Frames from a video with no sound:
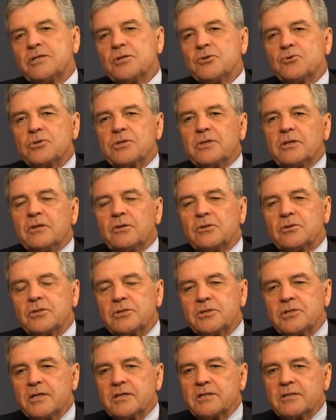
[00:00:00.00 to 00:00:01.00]
interesting you
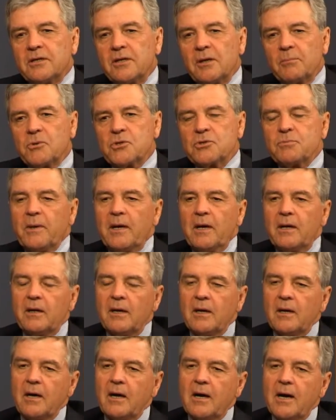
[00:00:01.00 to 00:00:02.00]
suggest a numbers man.
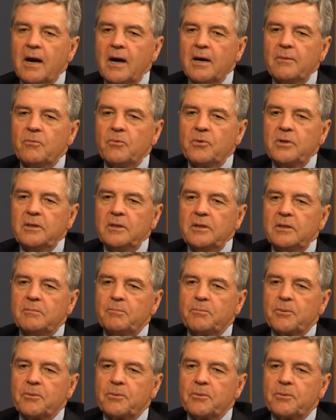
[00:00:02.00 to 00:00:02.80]
I really,